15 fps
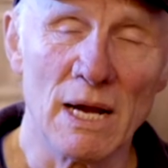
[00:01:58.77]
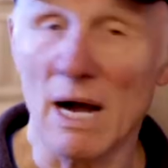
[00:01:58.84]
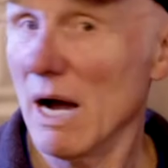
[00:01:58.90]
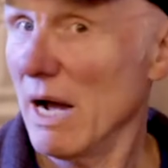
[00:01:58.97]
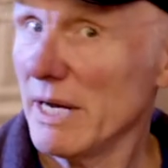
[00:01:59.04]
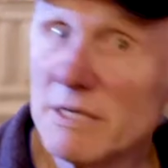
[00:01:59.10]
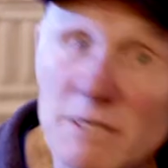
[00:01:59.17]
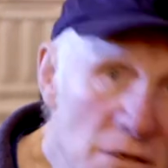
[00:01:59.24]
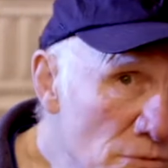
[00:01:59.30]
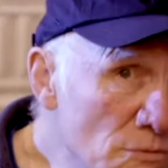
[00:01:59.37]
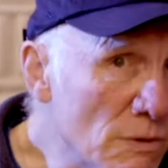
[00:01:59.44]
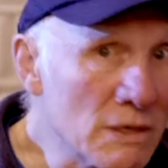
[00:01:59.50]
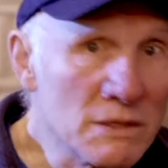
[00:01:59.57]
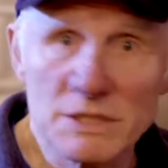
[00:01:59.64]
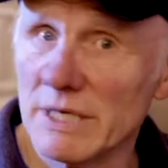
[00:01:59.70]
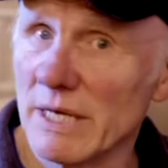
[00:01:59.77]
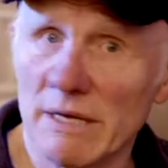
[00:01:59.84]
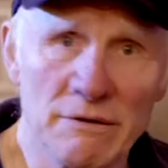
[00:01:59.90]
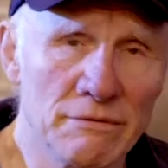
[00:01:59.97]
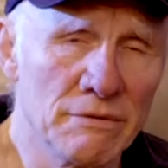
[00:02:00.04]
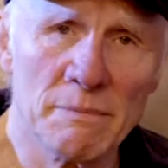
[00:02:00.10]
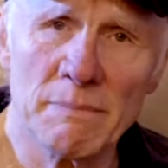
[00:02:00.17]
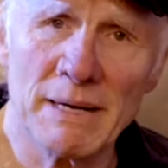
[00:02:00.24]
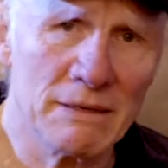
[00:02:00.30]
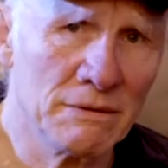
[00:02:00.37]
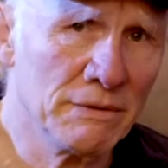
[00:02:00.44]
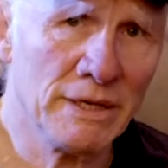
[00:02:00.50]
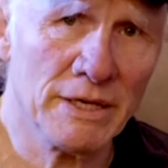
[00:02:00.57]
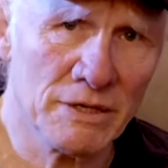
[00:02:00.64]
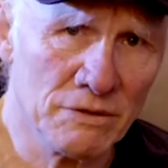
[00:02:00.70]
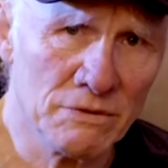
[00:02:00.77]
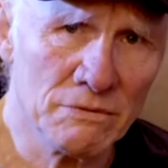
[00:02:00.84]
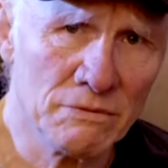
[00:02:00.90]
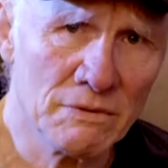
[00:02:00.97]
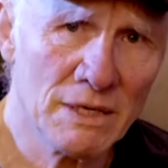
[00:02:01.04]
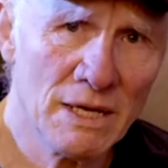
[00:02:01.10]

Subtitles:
I don't want to hear about you.